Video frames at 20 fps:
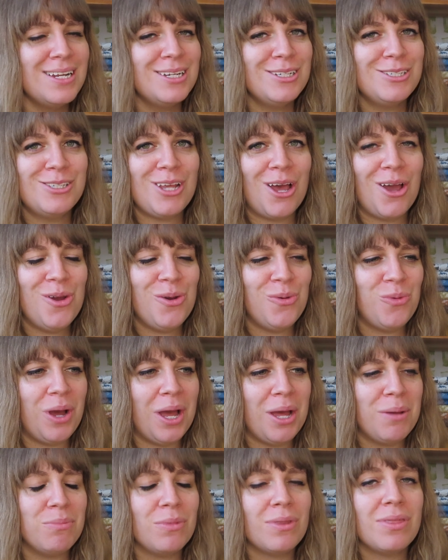So
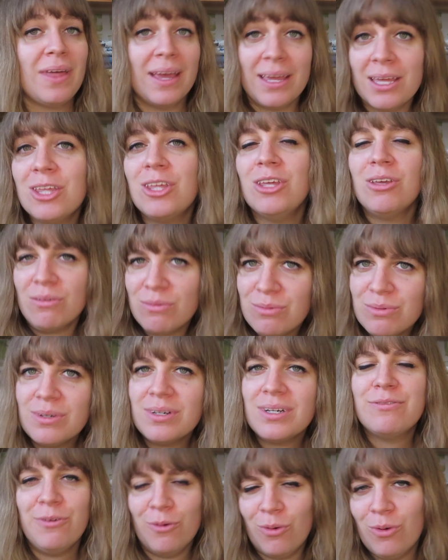thank you
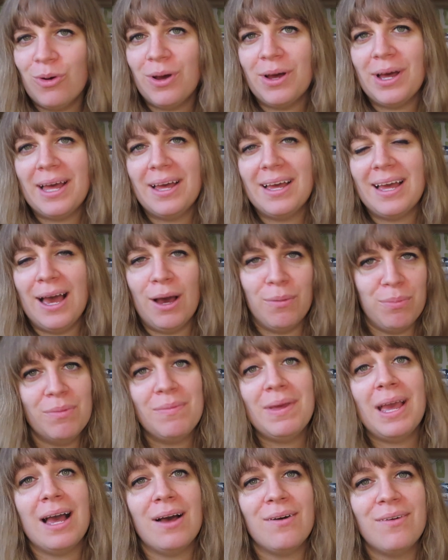for helping
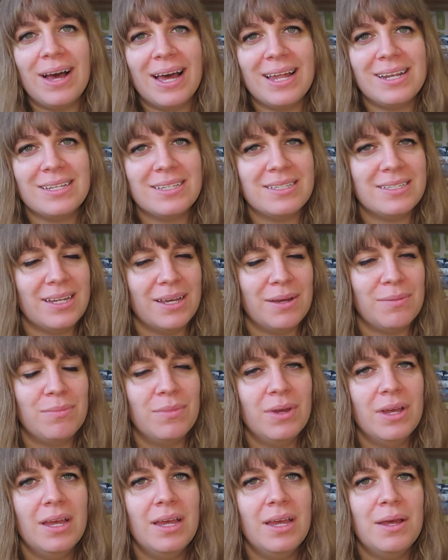me out and